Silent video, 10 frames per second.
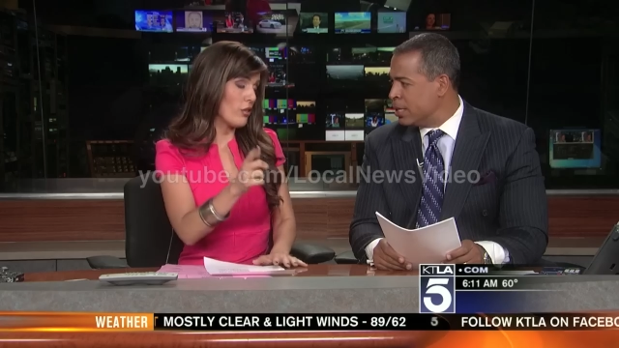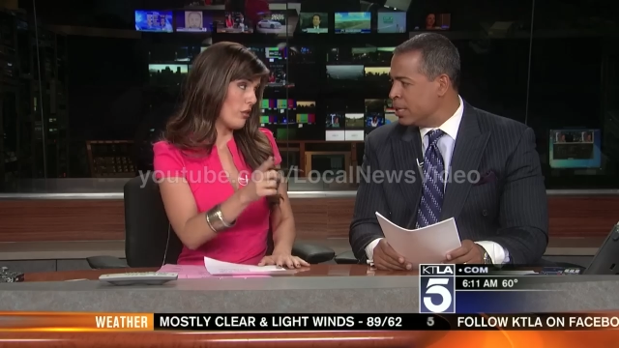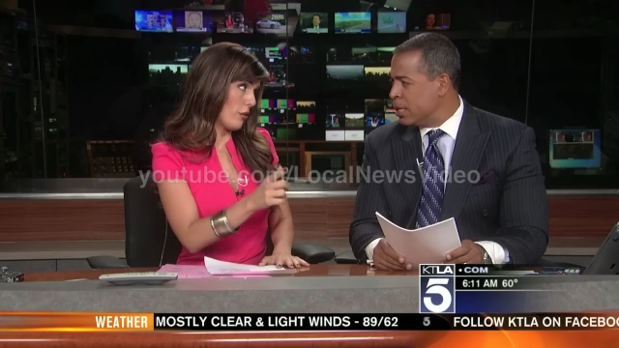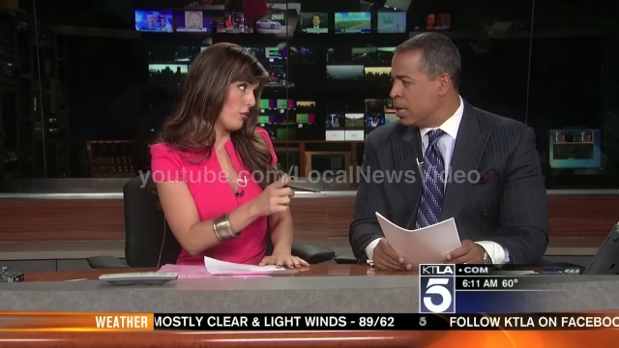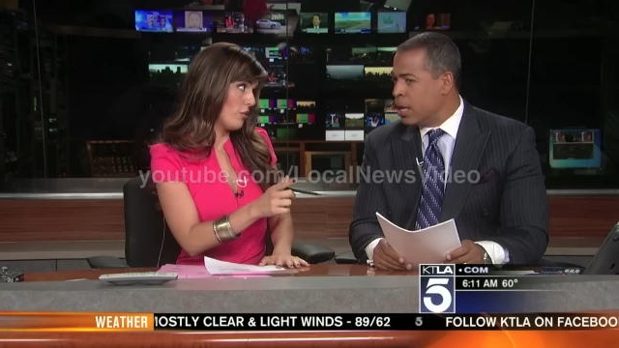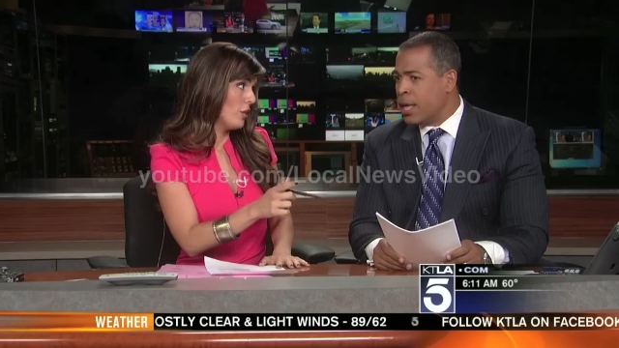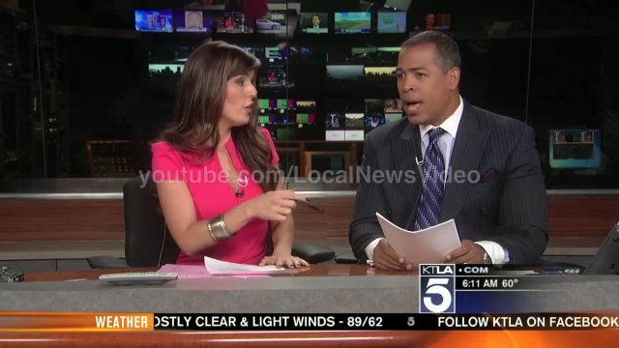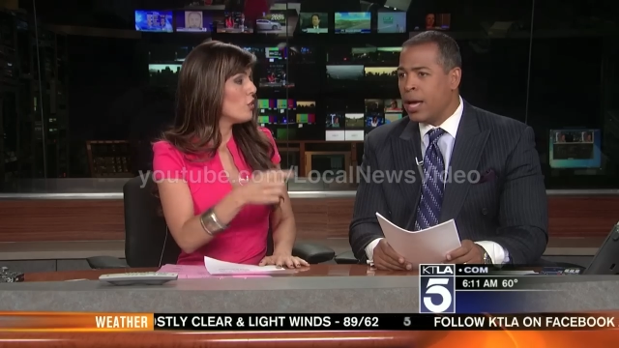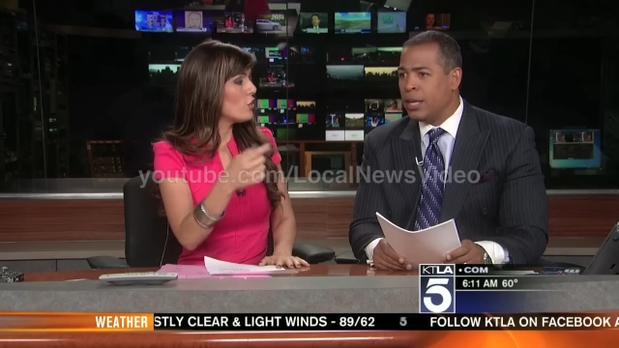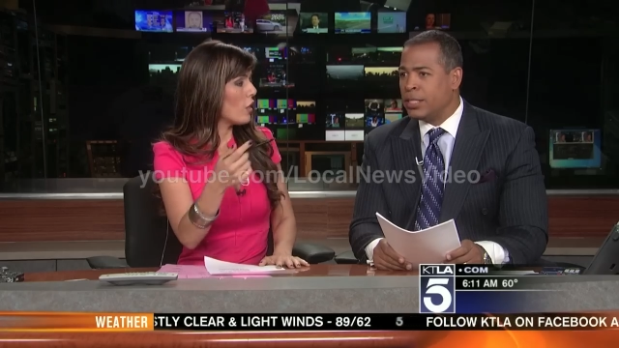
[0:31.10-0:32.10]
Speaker 1: you the news.
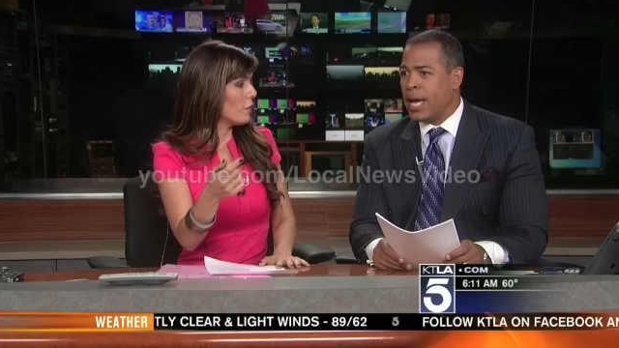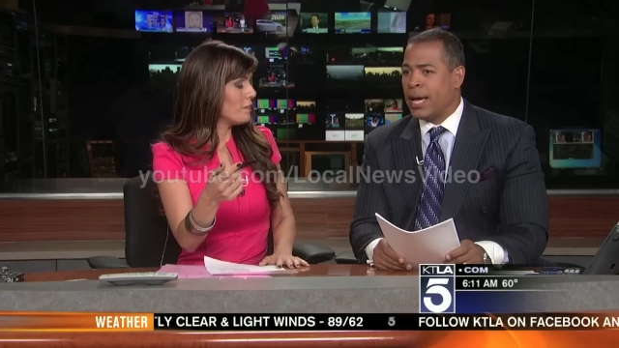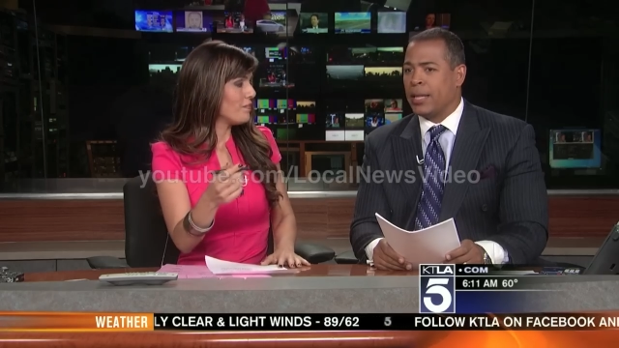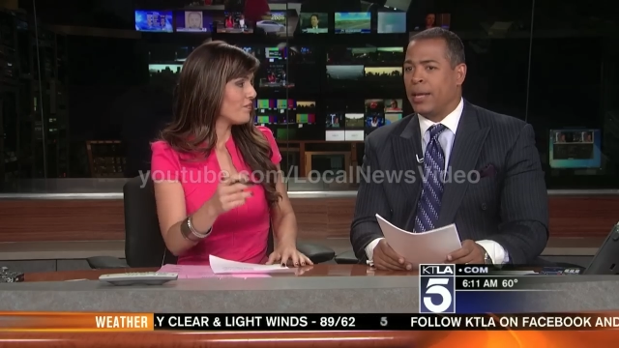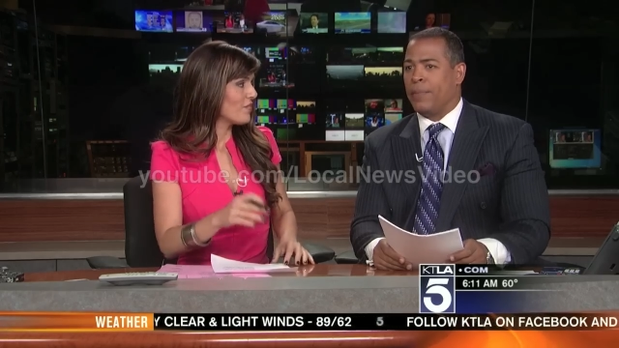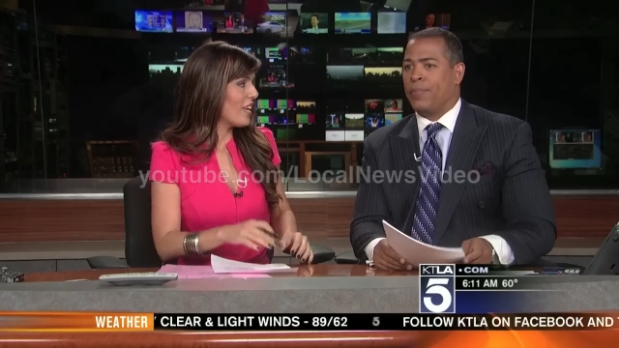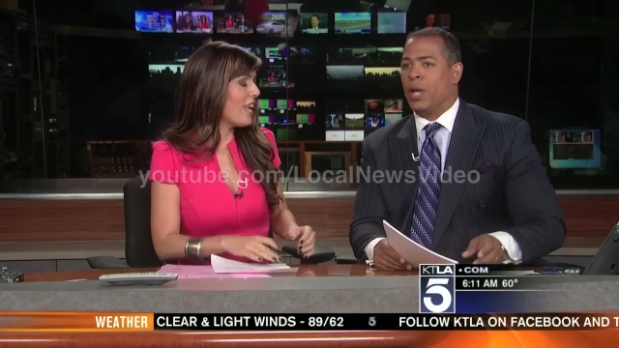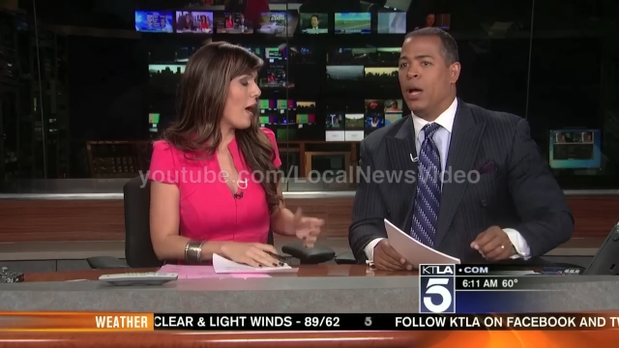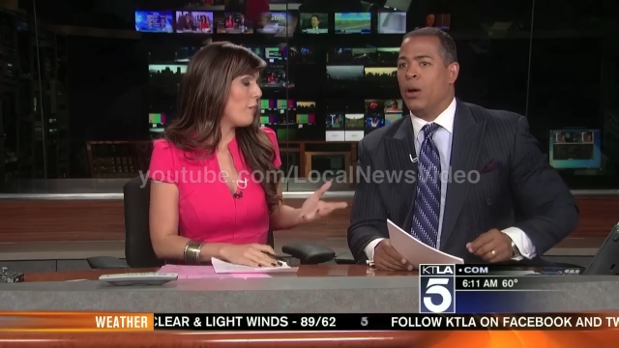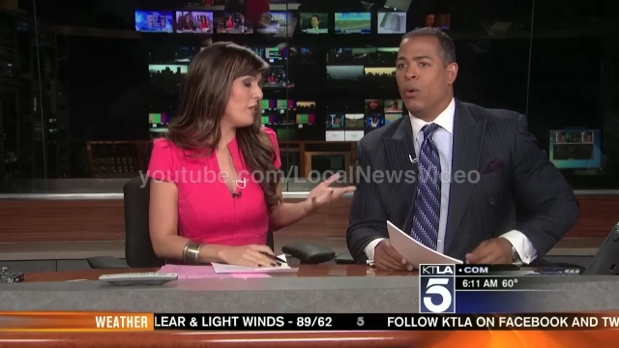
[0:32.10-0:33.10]
Speaker 2: Yeah, so exactly. It
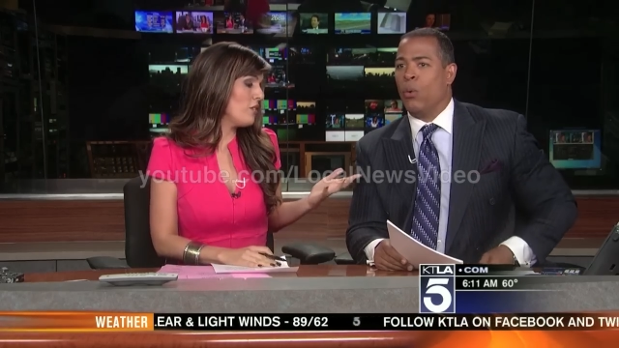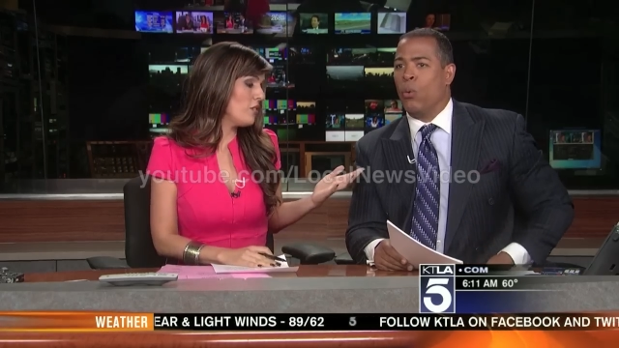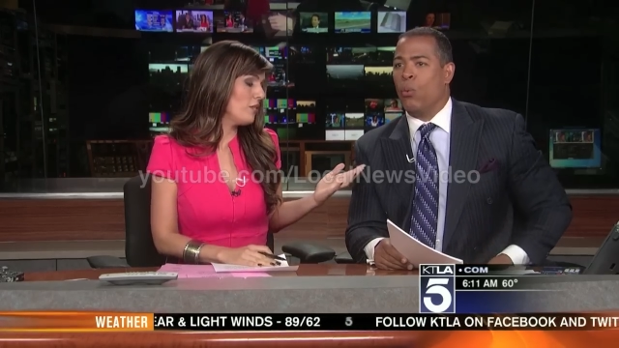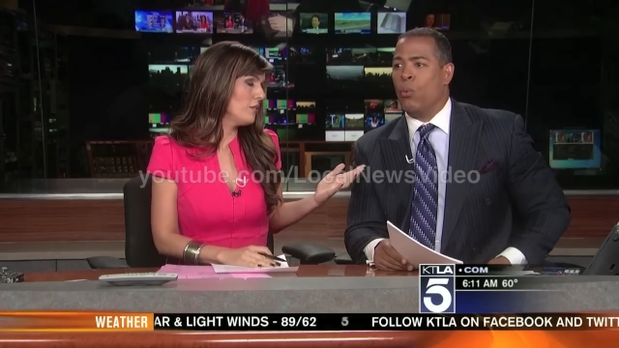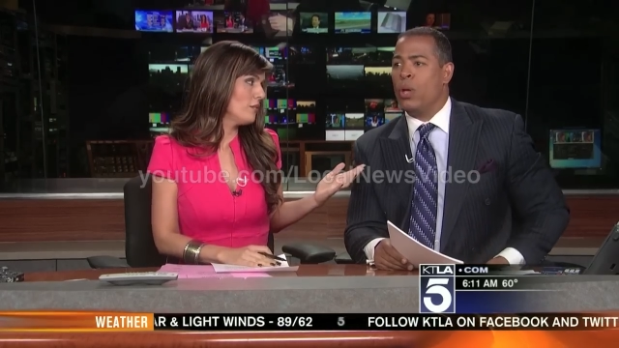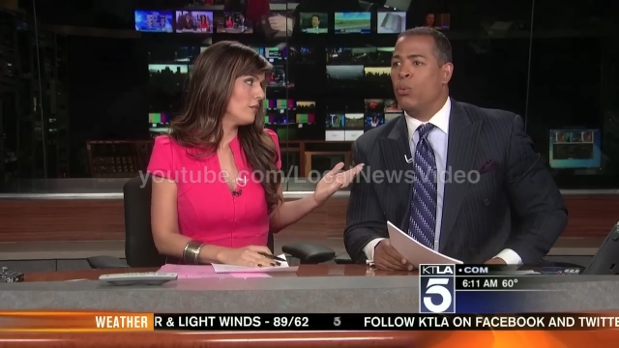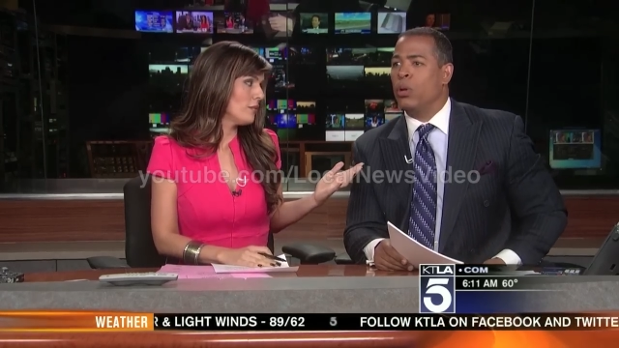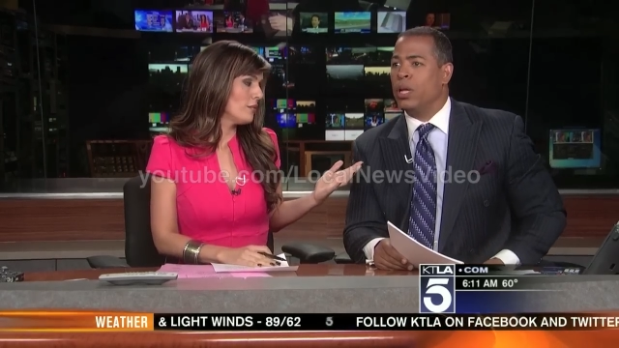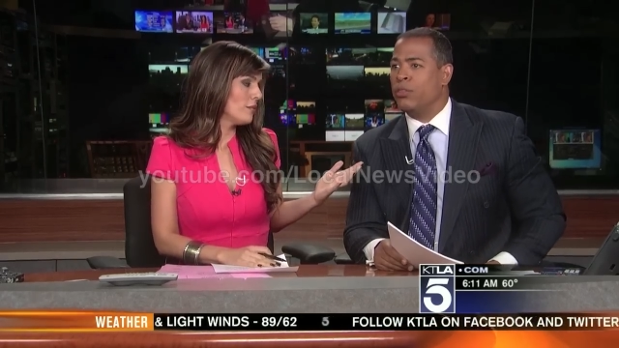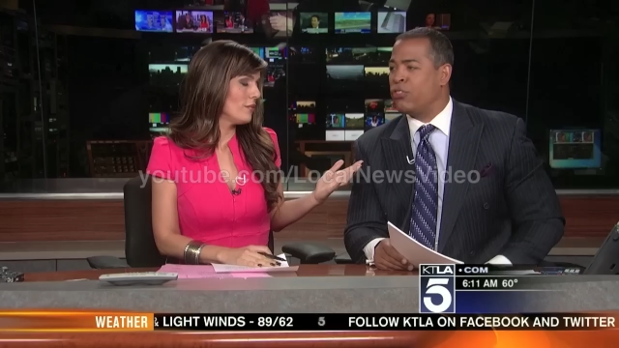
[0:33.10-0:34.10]
happens. We
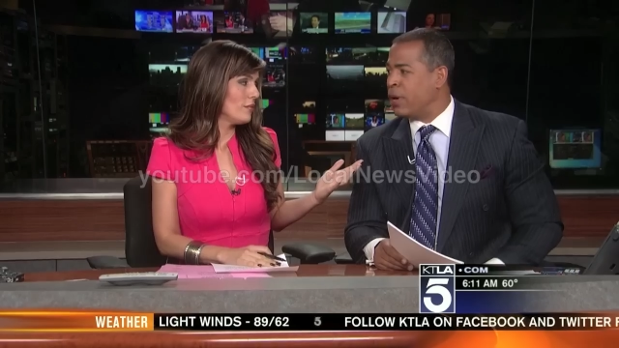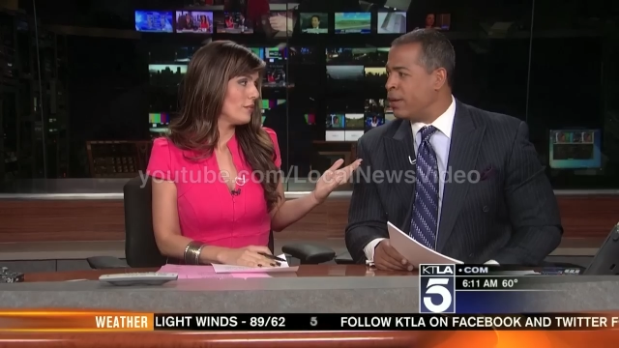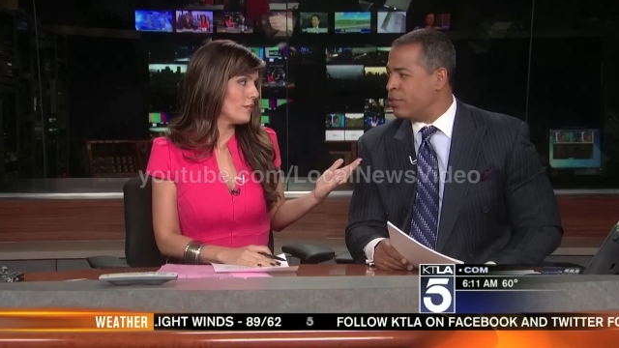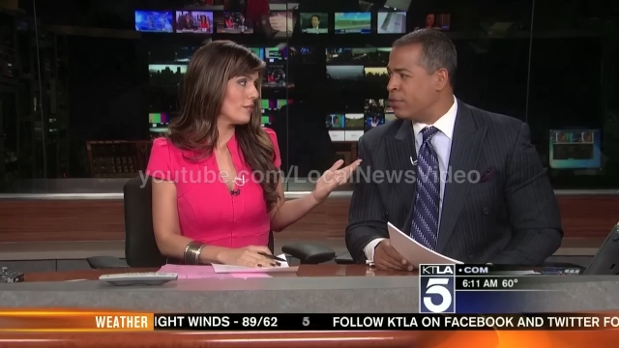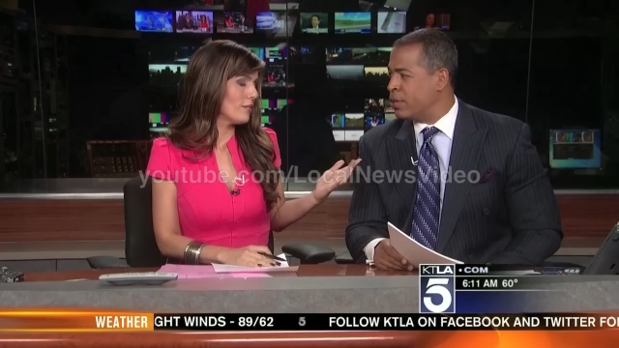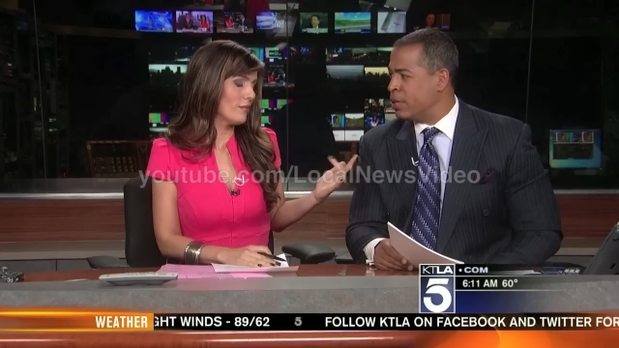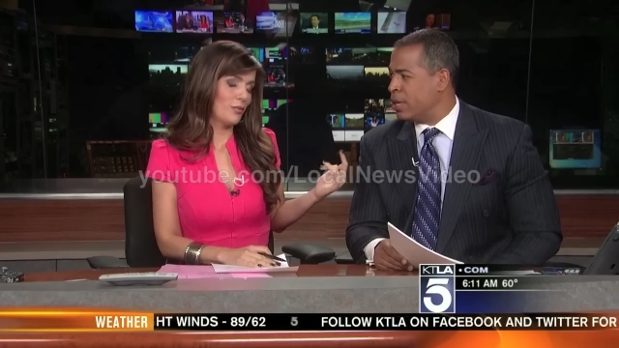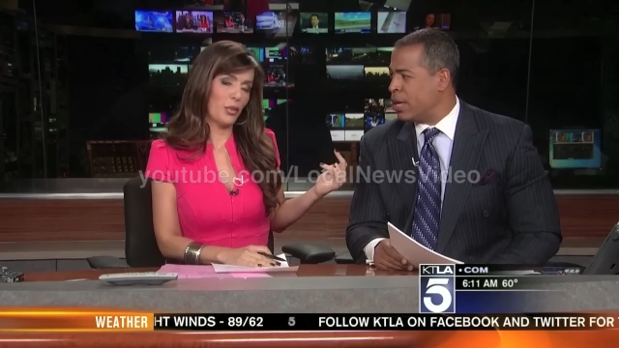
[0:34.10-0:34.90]
will adjust